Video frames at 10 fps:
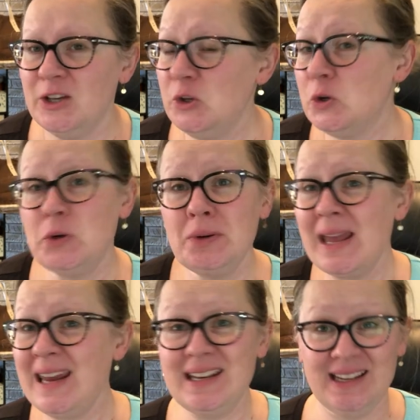You
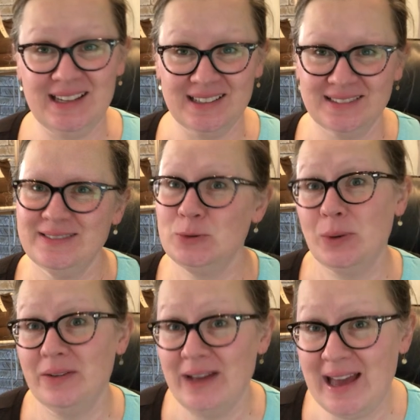created
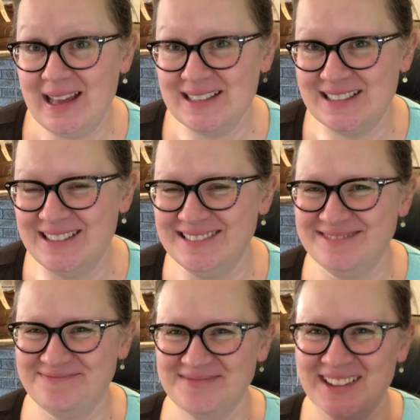12 hats
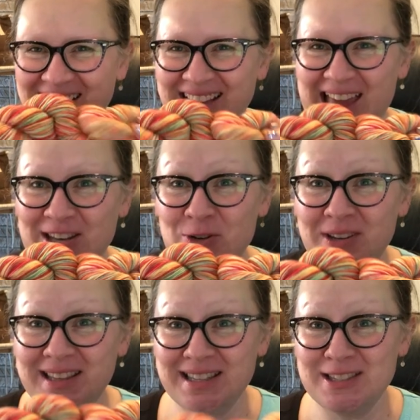and you
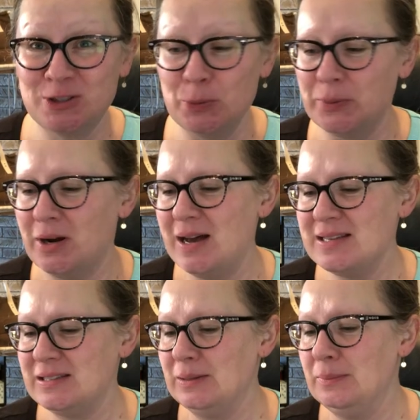get this super
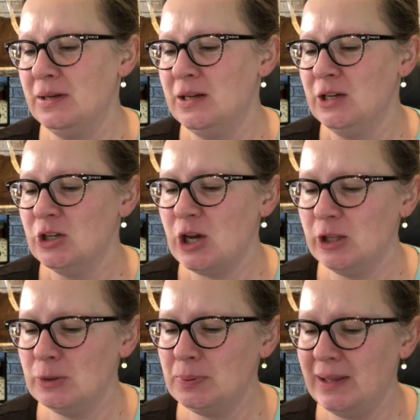awesome
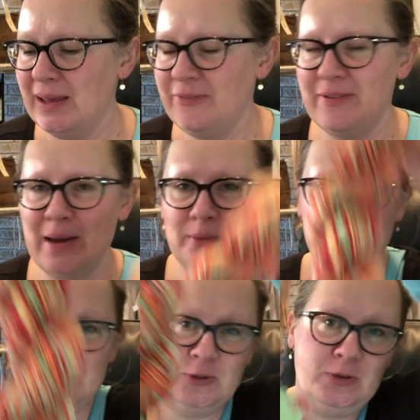Color Play Fiber
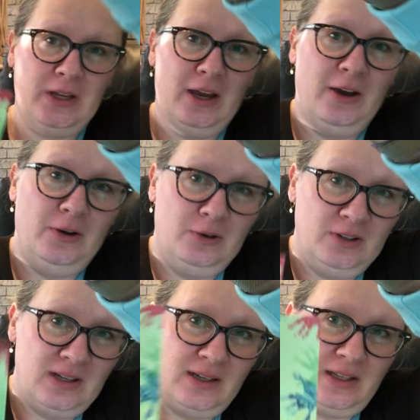
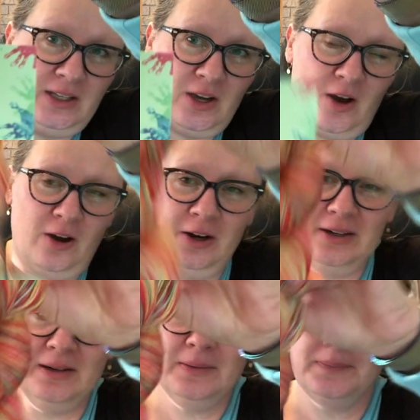Studio
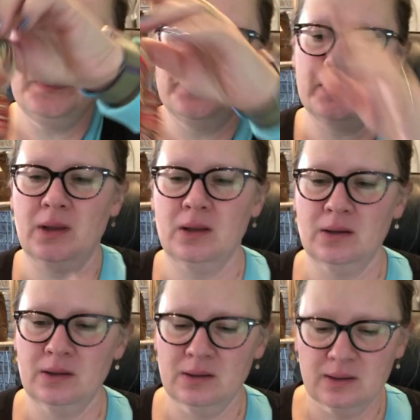yarn.
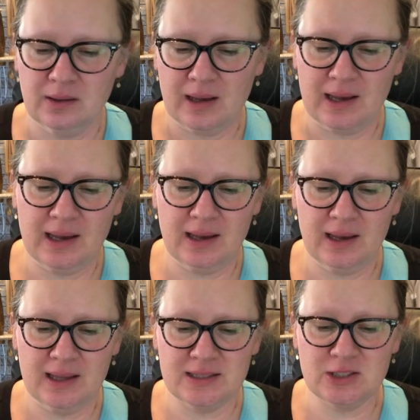
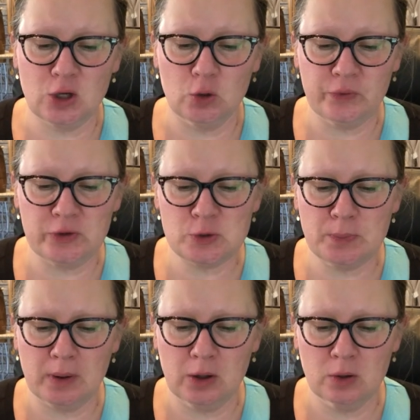Uh, it's Goldfish
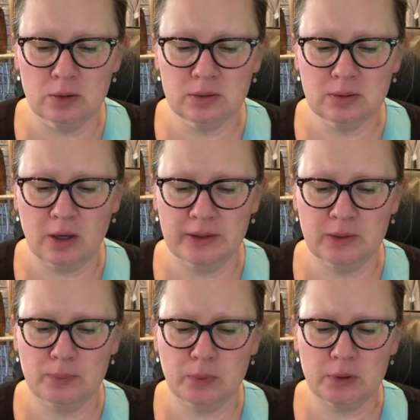Bowl on
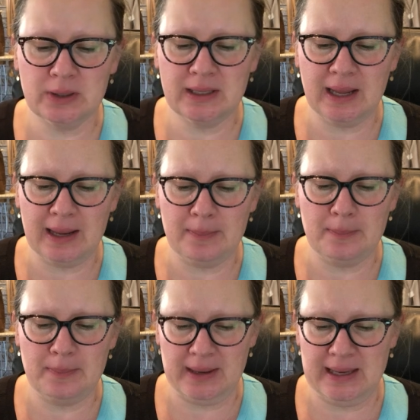the board
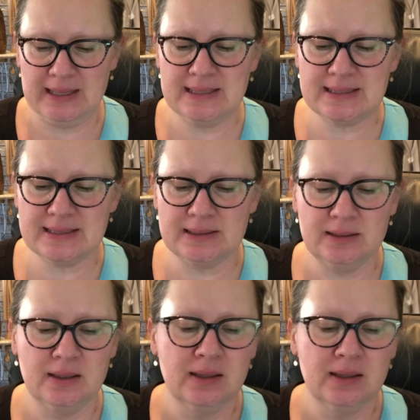game base.